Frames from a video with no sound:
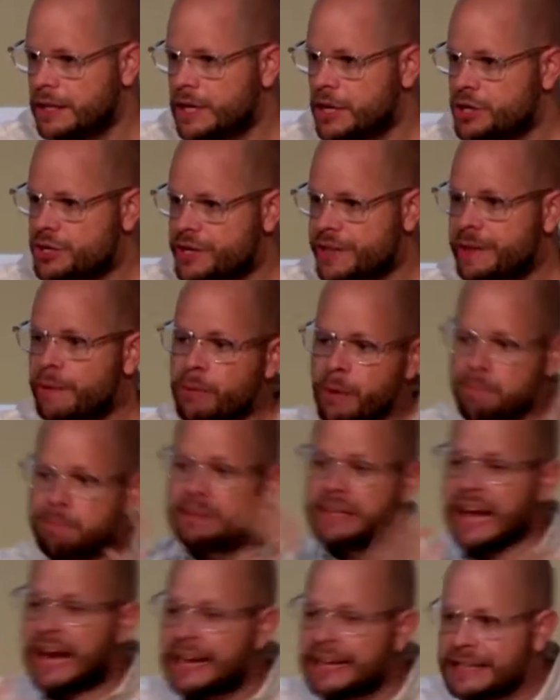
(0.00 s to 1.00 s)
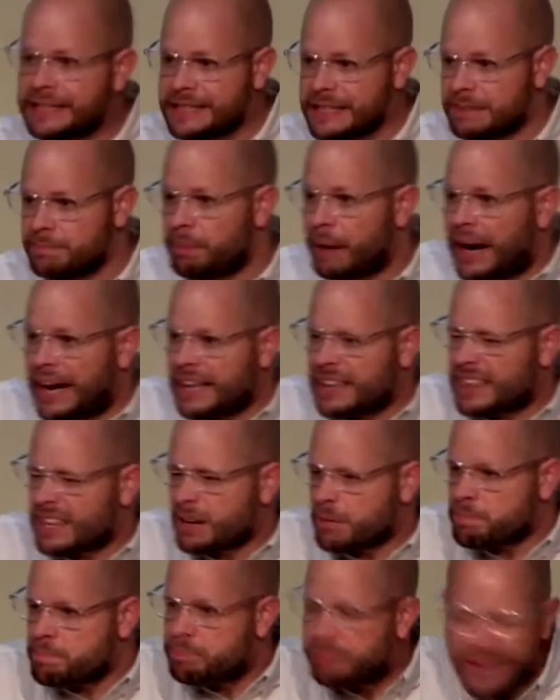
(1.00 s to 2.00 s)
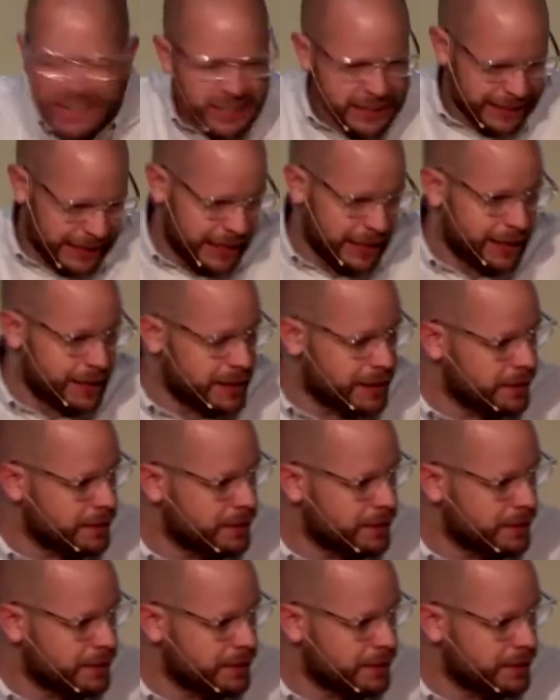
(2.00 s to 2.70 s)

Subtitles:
You see, they were blinded by their belly,